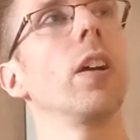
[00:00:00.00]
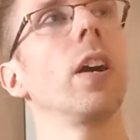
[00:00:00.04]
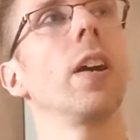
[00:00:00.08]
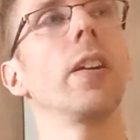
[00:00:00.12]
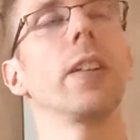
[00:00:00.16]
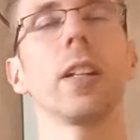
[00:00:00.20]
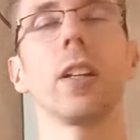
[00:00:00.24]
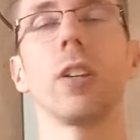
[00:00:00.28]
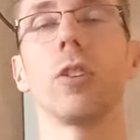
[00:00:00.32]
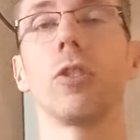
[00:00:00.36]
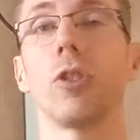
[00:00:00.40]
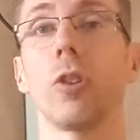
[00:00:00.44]

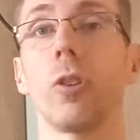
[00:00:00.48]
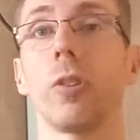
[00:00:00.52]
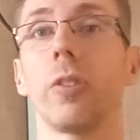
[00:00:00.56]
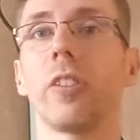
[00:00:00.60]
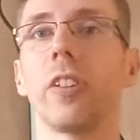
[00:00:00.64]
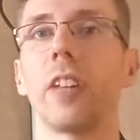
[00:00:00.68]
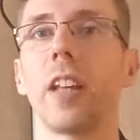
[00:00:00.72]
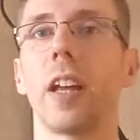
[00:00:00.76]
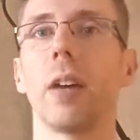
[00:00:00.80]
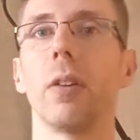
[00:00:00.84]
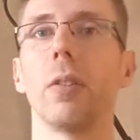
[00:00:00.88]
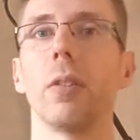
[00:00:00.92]
I'm going to
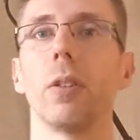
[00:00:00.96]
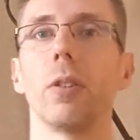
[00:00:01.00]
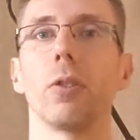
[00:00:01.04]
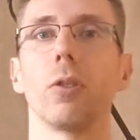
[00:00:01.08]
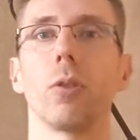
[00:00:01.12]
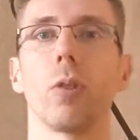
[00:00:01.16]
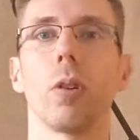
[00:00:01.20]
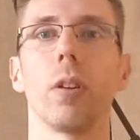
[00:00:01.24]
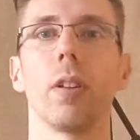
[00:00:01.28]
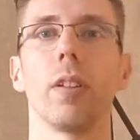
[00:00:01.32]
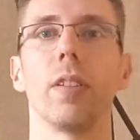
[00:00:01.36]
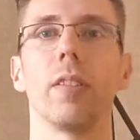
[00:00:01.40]
chart it out and
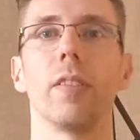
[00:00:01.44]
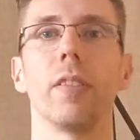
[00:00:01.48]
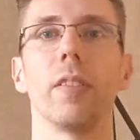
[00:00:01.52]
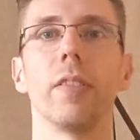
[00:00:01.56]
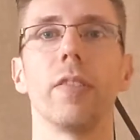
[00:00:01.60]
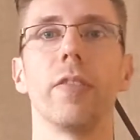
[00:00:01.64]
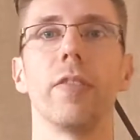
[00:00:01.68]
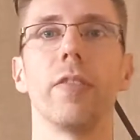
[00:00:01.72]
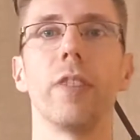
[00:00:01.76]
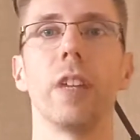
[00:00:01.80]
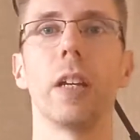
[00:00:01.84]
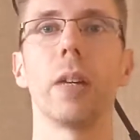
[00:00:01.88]
try and
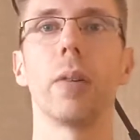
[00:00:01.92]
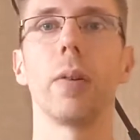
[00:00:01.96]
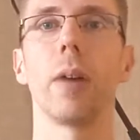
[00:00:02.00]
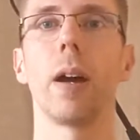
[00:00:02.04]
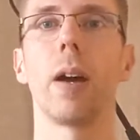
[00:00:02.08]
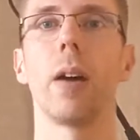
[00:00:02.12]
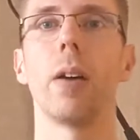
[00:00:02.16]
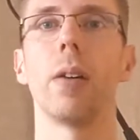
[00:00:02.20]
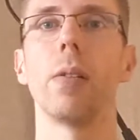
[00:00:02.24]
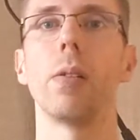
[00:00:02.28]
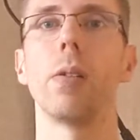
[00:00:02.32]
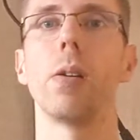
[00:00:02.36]
figure
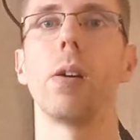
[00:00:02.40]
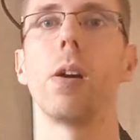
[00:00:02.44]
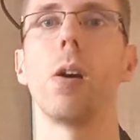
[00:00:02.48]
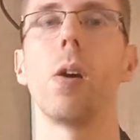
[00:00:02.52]
out